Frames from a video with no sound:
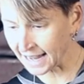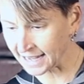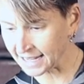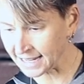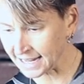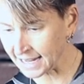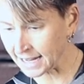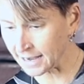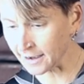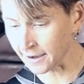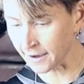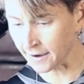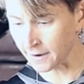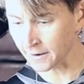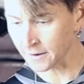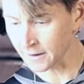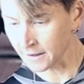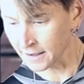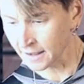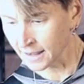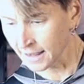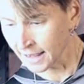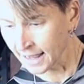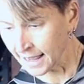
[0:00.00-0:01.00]
get here
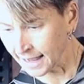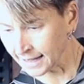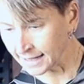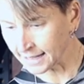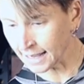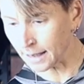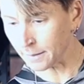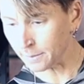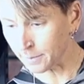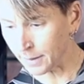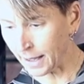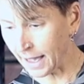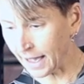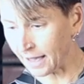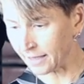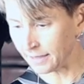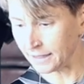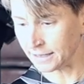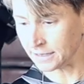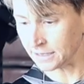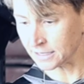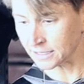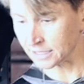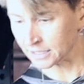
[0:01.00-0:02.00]
and get
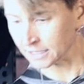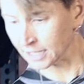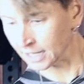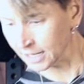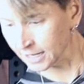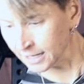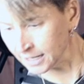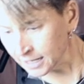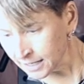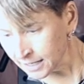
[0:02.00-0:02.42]
balanced,